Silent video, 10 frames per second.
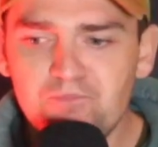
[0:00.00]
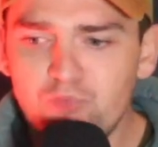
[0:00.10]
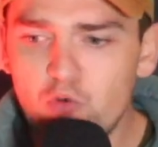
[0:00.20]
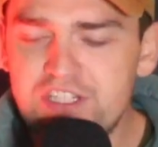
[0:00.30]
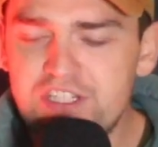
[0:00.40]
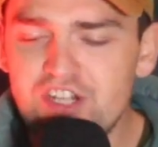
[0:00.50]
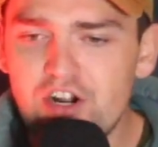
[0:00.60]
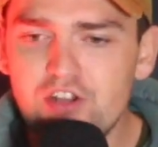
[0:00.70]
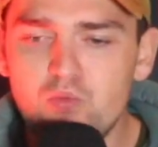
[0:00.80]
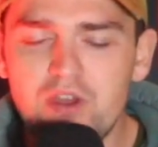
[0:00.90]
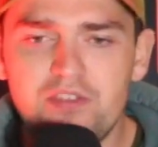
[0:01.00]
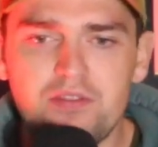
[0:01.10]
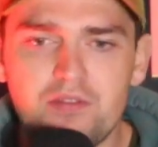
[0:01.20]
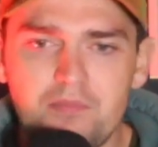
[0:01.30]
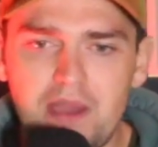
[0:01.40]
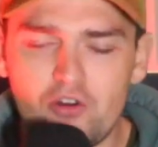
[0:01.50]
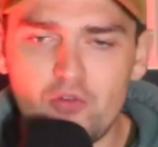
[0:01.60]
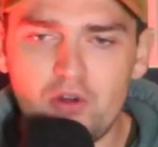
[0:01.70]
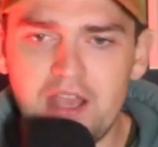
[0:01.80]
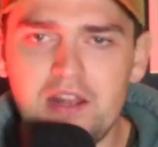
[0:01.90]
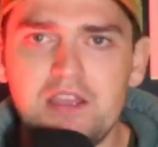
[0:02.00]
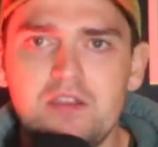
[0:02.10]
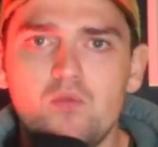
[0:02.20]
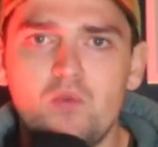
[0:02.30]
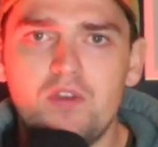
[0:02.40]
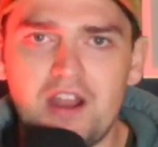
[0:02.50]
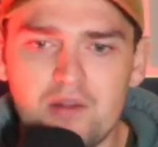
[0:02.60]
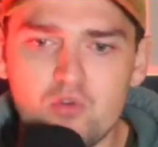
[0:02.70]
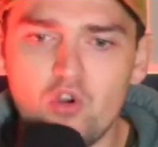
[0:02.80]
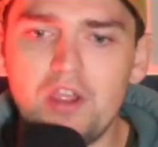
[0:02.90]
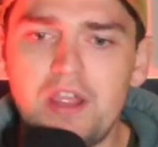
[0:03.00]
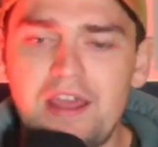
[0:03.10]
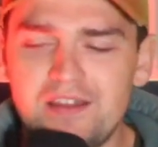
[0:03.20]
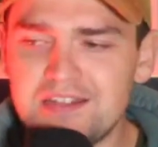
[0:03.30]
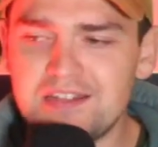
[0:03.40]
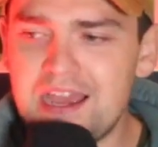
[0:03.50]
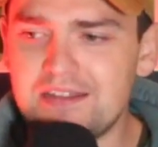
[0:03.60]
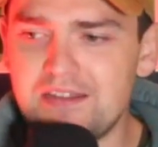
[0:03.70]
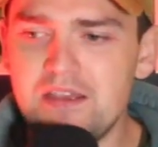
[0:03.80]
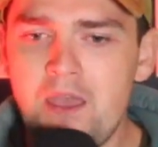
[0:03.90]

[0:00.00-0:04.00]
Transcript: we started with Matt O'Riley, with Aaron Mooy and Hatate,